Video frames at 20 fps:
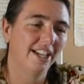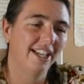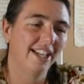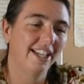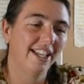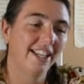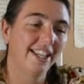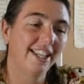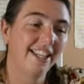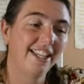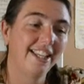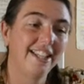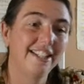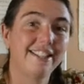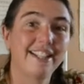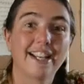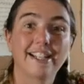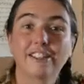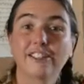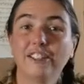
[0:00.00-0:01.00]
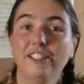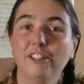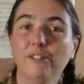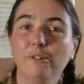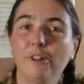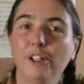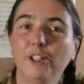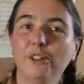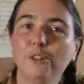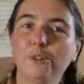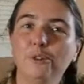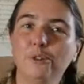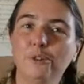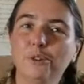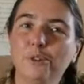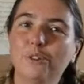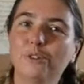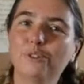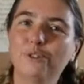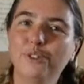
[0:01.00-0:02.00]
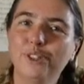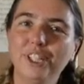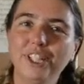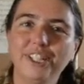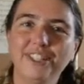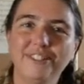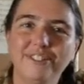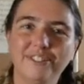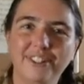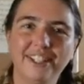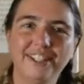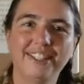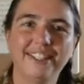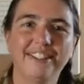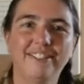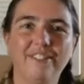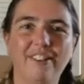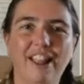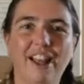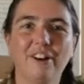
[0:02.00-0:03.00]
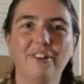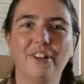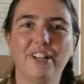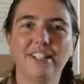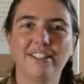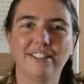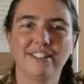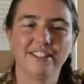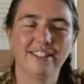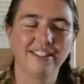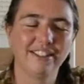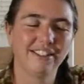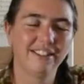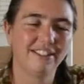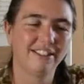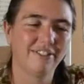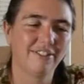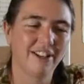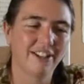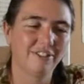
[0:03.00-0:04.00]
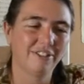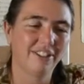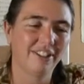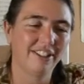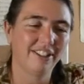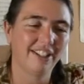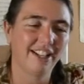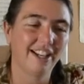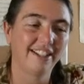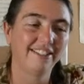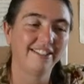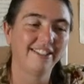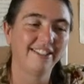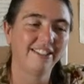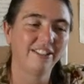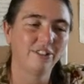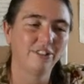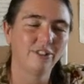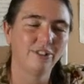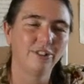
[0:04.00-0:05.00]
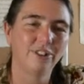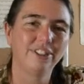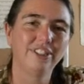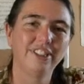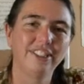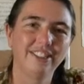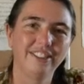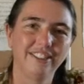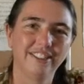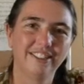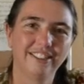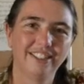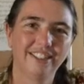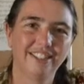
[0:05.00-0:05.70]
He is actually the one who sort of reinvented flower essences around the 1930s.